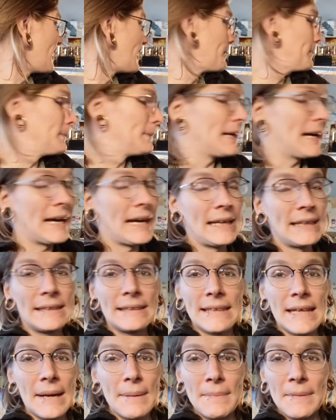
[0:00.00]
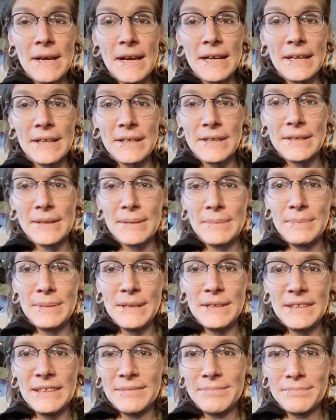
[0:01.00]
I'm not gonna
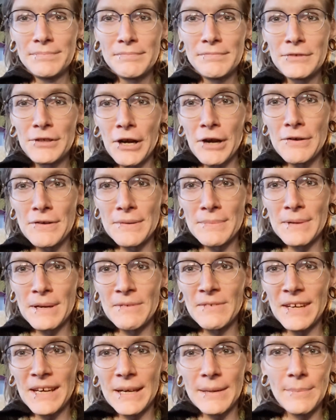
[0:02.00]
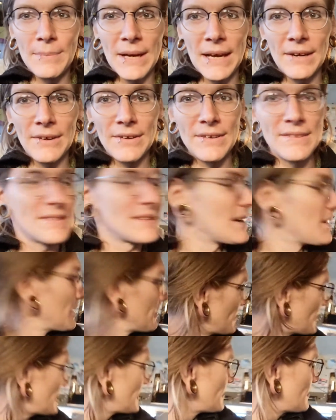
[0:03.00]
be charging my batteries now. I'm
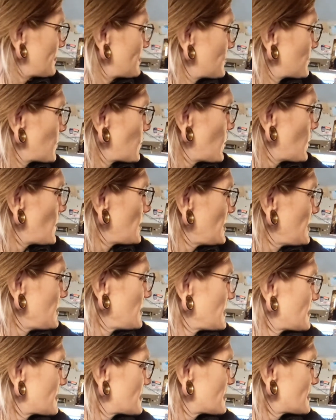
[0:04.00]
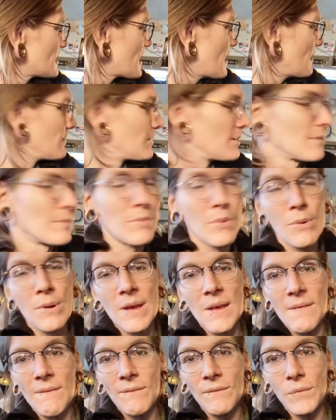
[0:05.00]
at
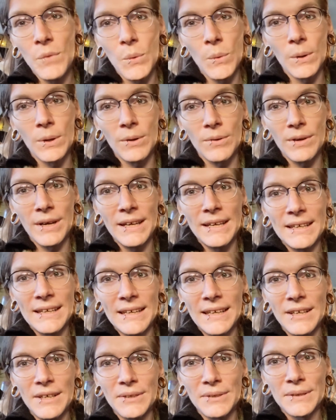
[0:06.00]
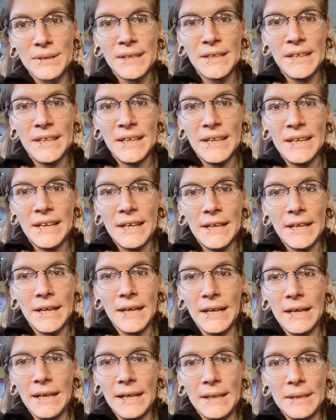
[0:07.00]
27.4 right now.
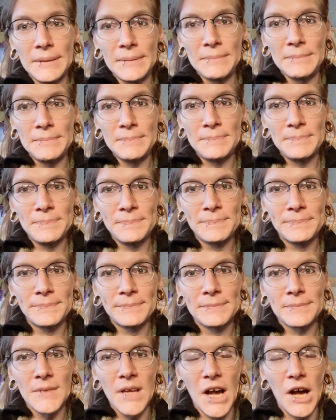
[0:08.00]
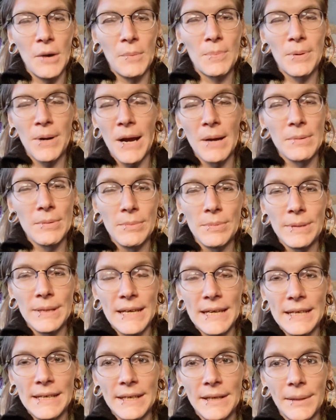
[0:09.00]
I'll probably
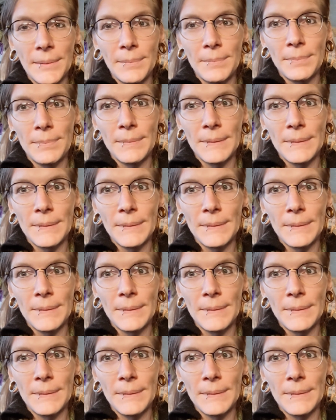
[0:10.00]
end up